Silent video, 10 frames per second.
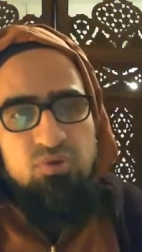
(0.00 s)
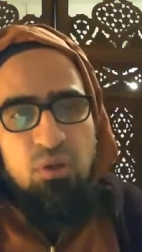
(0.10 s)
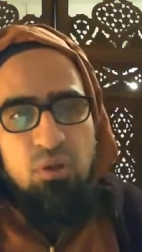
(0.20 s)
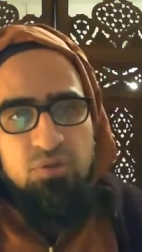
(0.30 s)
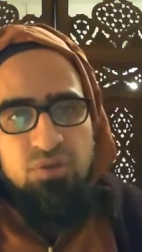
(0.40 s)

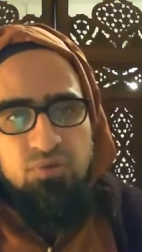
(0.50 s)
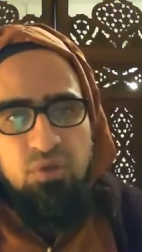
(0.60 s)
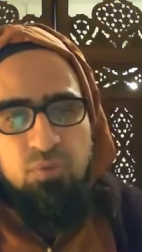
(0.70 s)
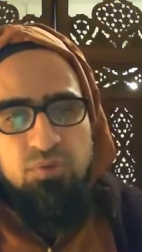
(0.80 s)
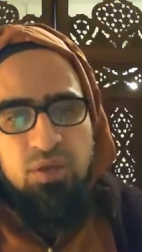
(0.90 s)
sallallahu
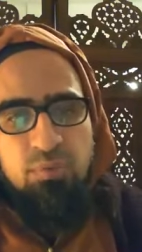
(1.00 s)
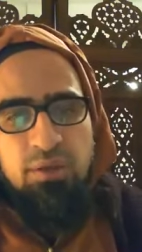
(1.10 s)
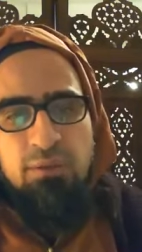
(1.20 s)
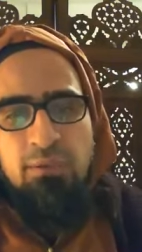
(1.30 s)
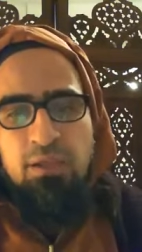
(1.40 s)

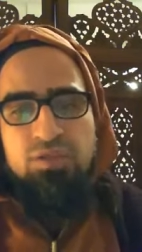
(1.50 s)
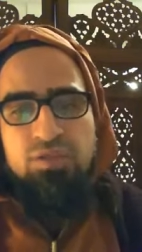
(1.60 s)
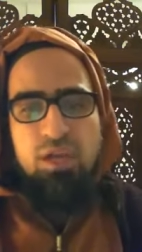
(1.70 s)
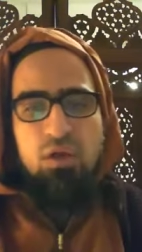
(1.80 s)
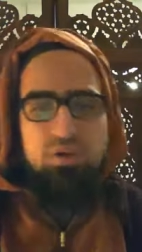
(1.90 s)
alayhi Inshallah.